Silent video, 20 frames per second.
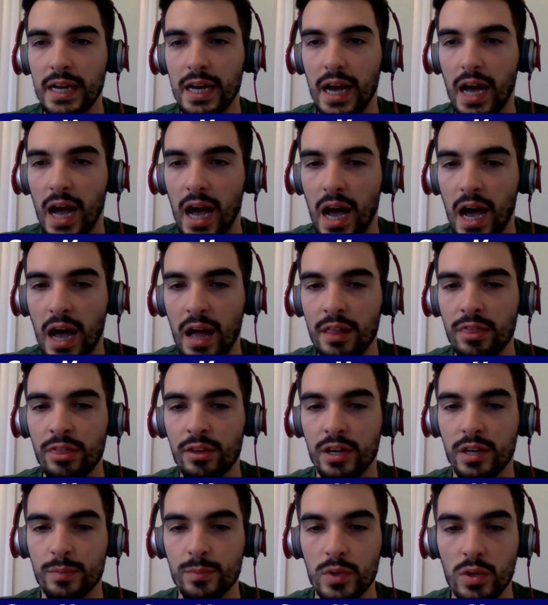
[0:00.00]
on
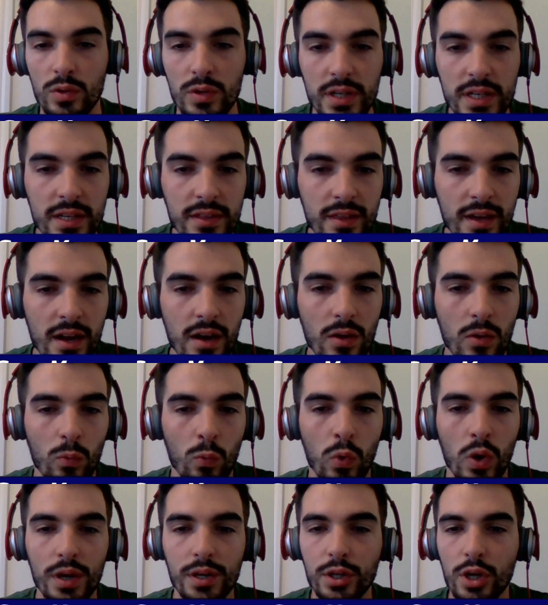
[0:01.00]
the community there.
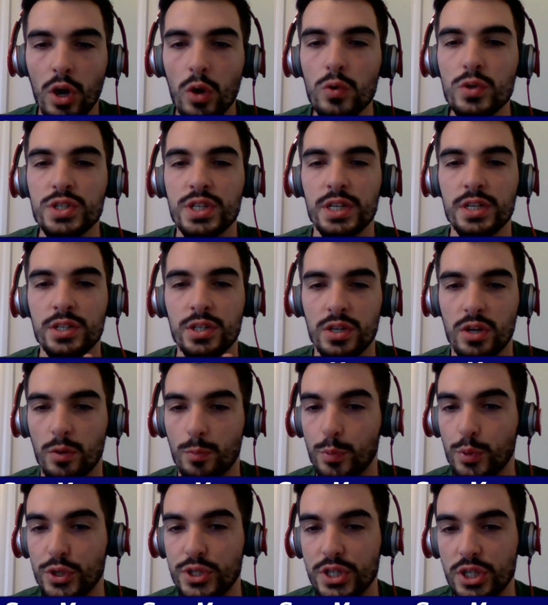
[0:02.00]
What goes into your
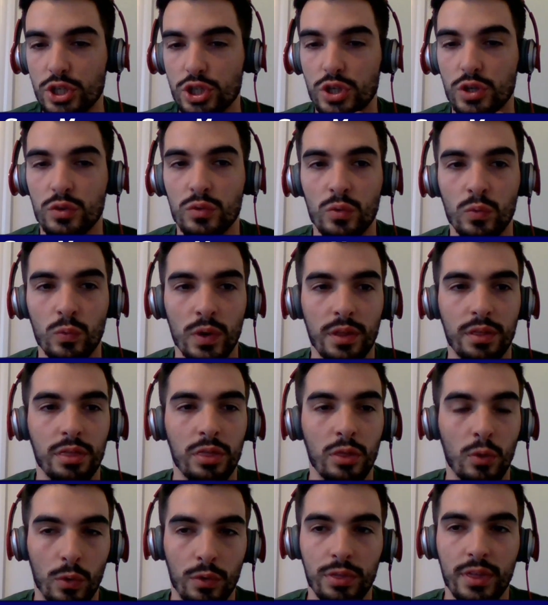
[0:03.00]
position with
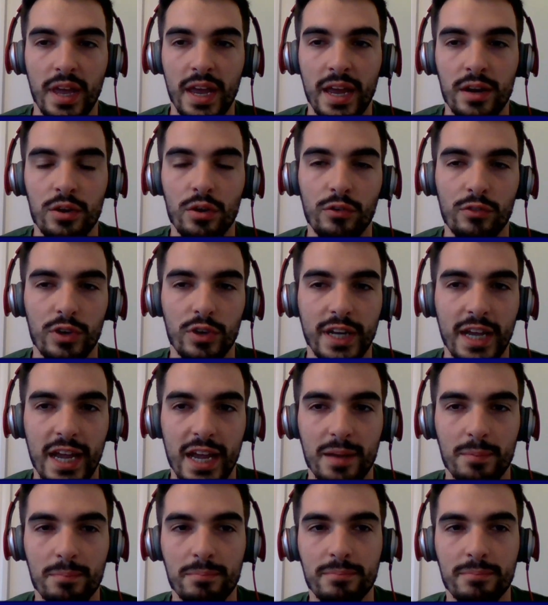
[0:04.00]
North Andover camp?